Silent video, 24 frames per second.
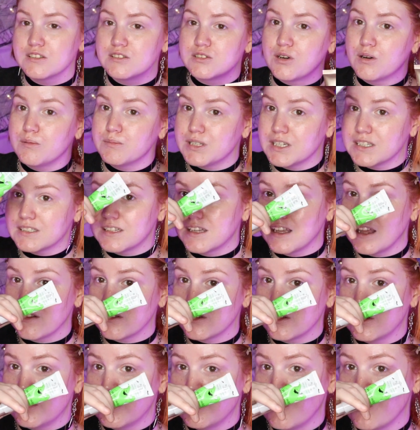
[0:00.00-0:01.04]
So I'm testing out
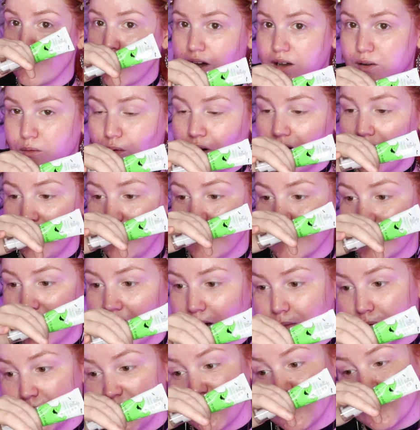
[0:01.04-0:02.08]
the new Wet n Wild
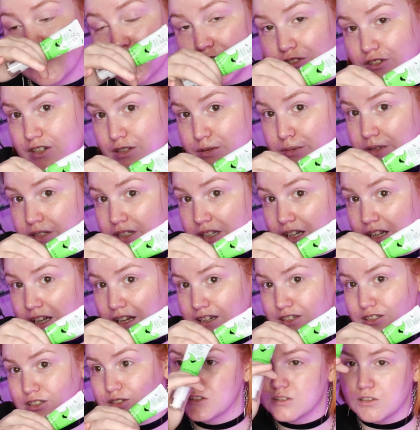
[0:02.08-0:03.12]
Nightmare Before Christmas
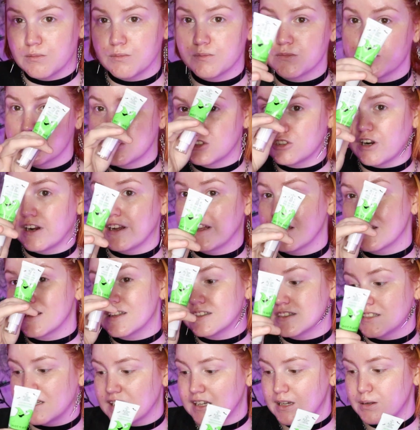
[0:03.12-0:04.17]
collection. So I'm trying out the
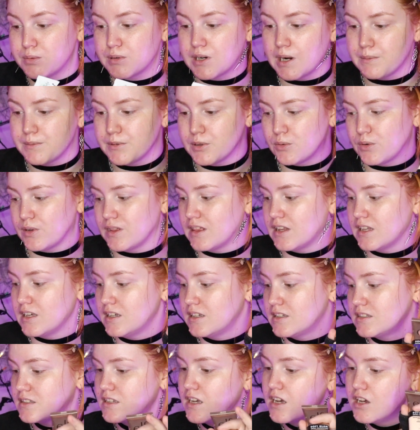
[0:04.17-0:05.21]
sticky primer with
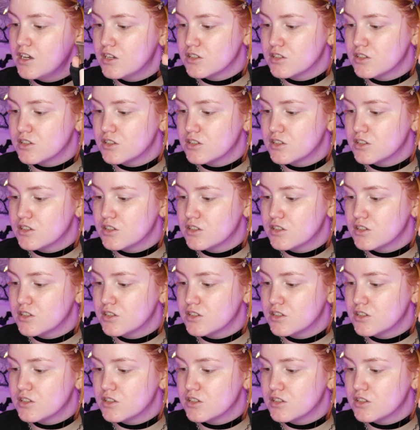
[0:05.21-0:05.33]
this.